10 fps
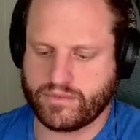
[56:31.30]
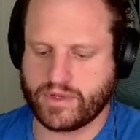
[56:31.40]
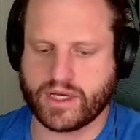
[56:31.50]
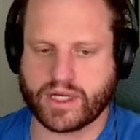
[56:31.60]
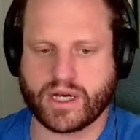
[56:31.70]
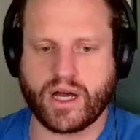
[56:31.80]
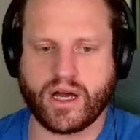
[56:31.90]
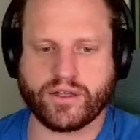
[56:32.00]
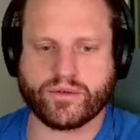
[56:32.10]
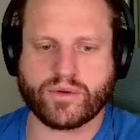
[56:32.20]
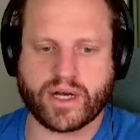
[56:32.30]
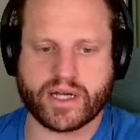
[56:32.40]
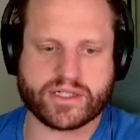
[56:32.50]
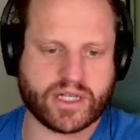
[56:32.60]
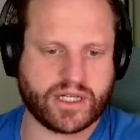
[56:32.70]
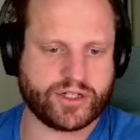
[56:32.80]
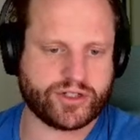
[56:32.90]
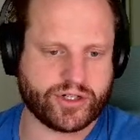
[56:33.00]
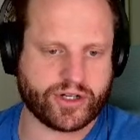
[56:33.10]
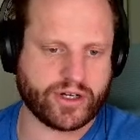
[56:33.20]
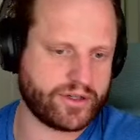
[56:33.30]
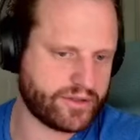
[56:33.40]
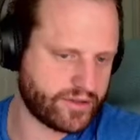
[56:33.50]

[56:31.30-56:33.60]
Like otherwise, end your turn.